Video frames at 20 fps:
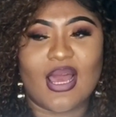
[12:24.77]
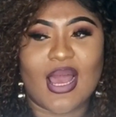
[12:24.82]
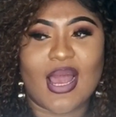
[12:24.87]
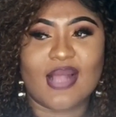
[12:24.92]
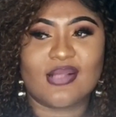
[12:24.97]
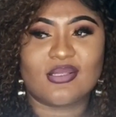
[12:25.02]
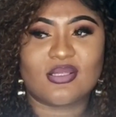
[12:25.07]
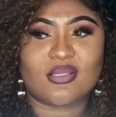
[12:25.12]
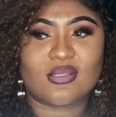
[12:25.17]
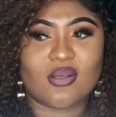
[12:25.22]

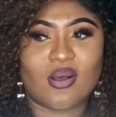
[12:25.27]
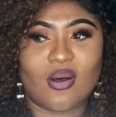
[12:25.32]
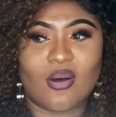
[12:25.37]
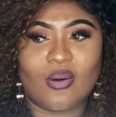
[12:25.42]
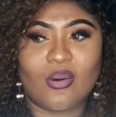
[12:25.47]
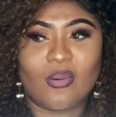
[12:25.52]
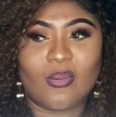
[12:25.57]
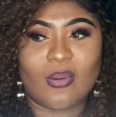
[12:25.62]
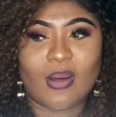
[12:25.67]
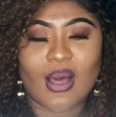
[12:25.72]
And
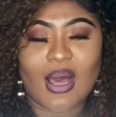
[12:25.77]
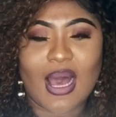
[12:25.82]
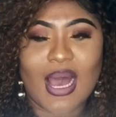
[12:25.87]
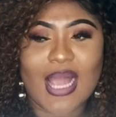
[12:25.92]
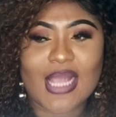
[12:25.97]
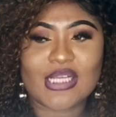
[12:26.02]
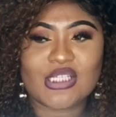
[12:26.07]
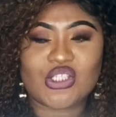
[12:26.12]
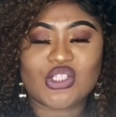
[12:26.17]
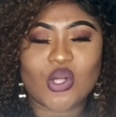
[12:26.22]
so
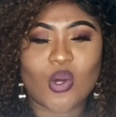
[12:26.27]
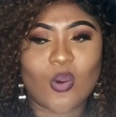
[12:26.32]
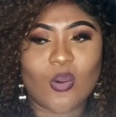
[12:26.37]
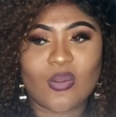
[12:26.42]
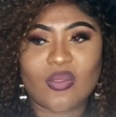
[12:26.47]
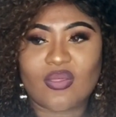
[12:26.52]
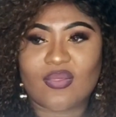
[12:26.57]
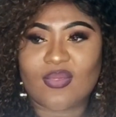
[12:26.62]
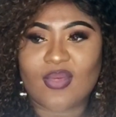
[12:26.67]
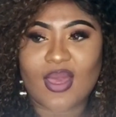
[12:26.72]
I
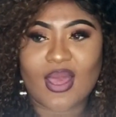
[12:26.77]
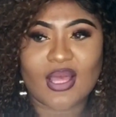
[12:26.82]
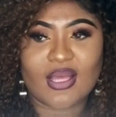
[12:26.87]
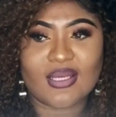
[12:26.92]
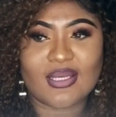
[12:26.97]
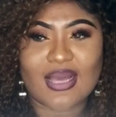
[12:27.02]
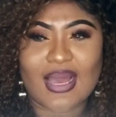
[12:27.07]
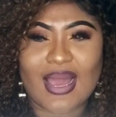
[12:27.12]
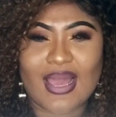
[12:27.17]
don't think